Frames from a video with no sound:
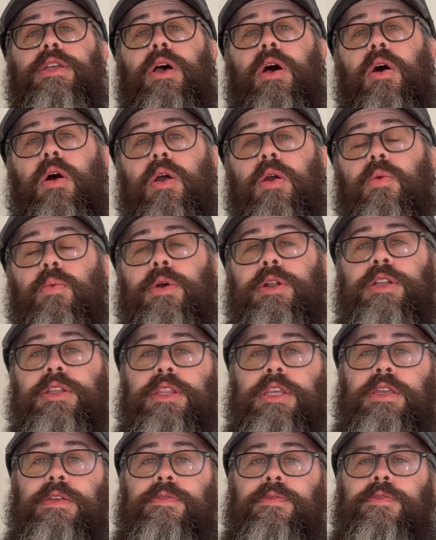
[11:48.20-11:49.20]
are one of
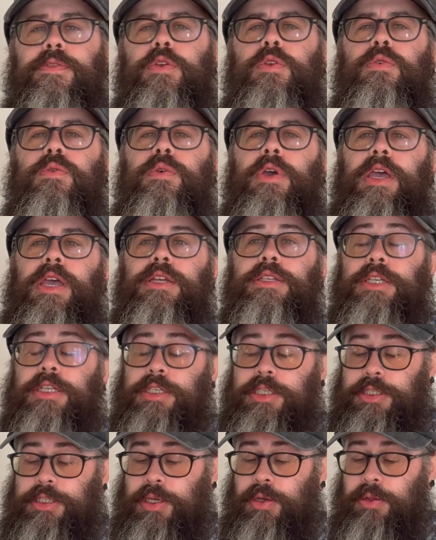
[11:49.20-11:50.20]
the few eggs,
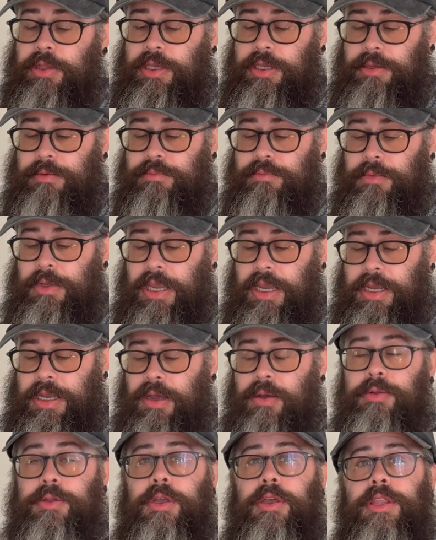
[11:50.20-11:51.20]
actually the only egg
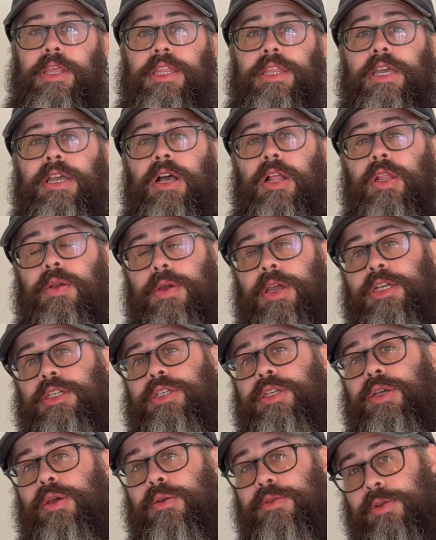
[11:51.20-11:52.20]
out there, that the color
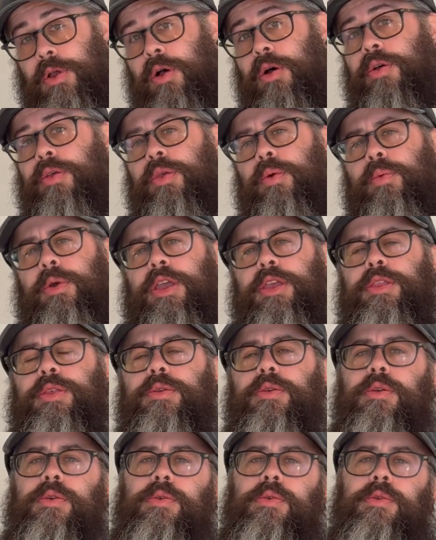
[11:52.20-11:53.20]
actually goes all the way
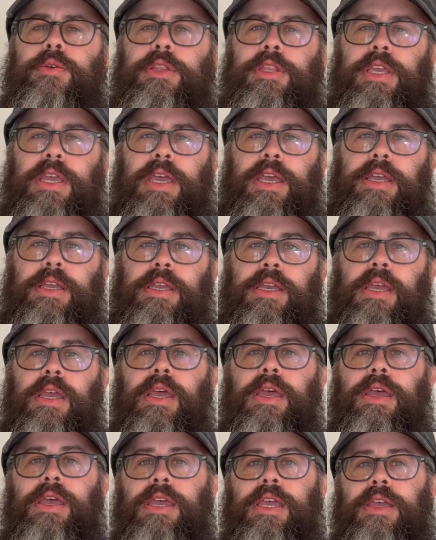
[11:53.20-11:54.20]
through the egg.
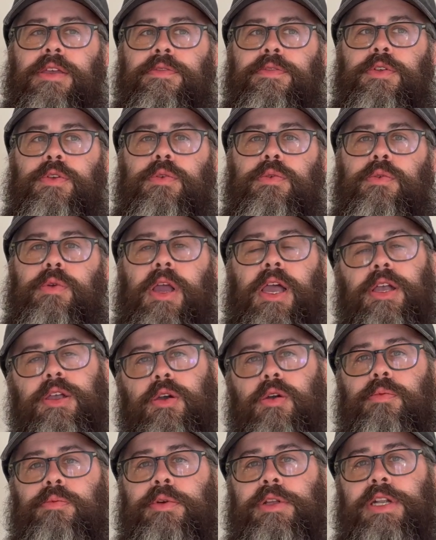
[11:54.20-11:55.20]
If you crack
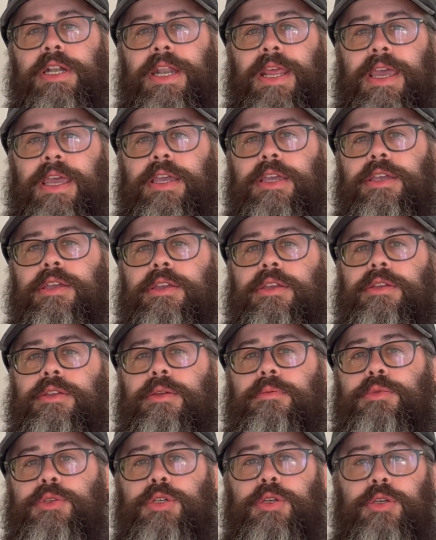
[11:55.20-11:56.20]
open an egg,
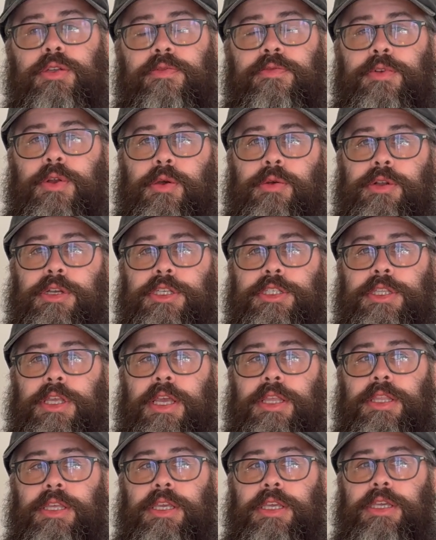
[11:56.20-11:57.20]
I'm sure you've noticed
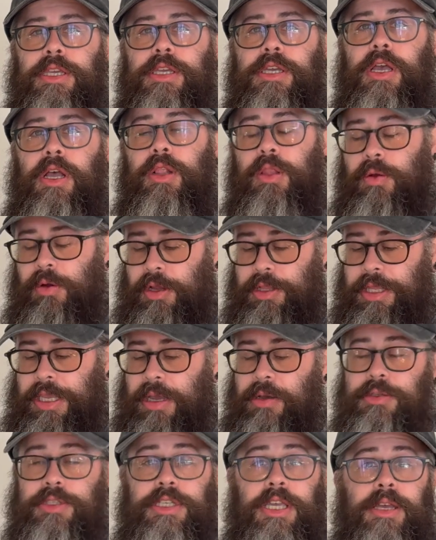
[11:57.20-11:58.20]
that the color on the
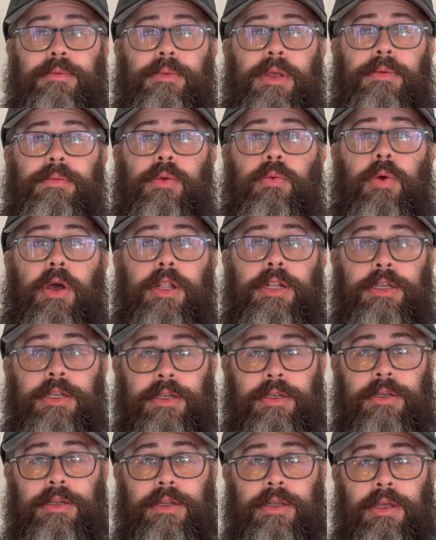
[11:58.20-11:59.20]
outside may be one.
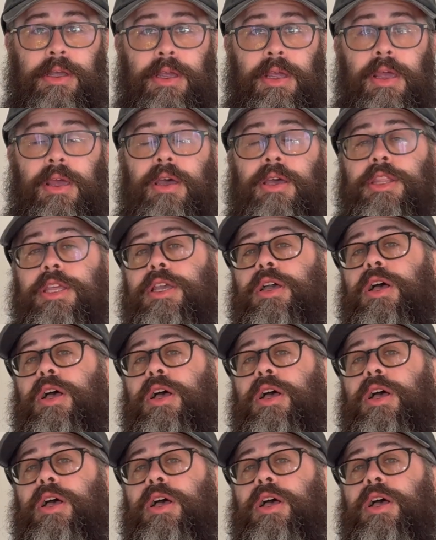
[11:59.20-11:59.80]
The